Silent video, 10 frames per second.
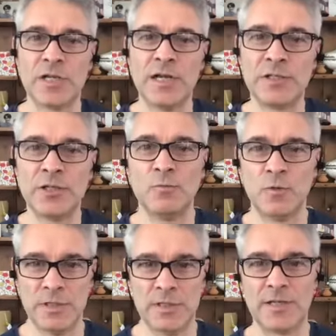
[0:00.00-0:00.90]
I don't
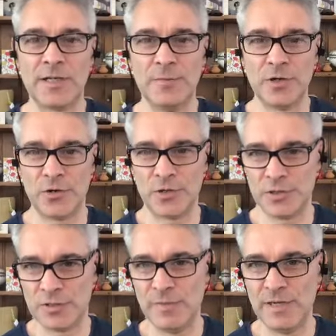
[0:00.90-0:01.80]
want this to come across
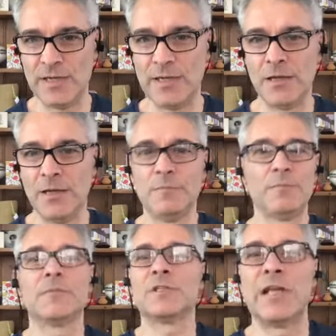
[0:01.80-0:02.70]
as me
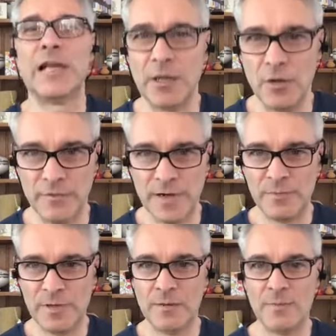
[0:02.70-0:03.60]
slagging off IBM.